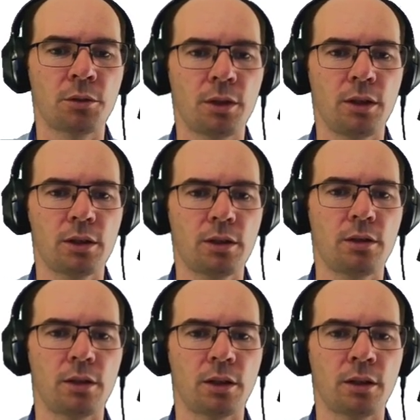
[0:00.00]
on the X
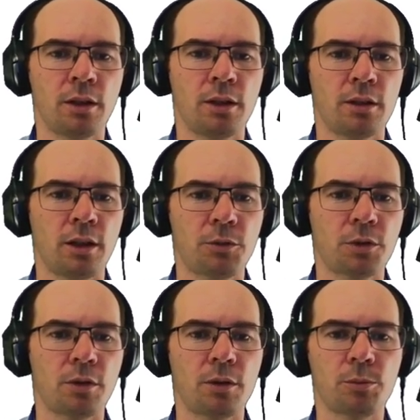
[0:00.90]
star,
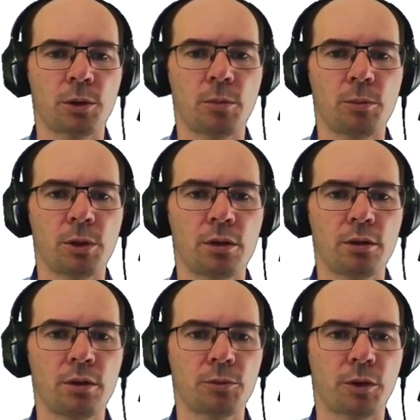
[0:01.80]
after the problem is
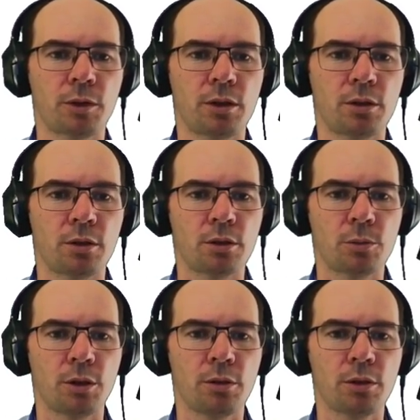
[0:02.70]
solved with grid search,
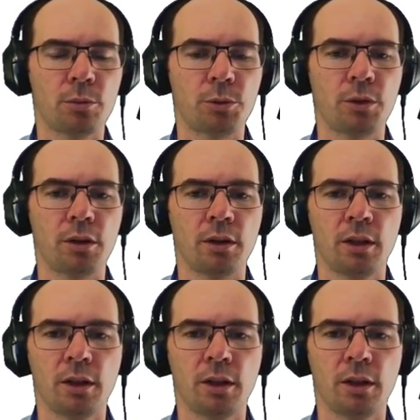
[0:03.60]
we also put a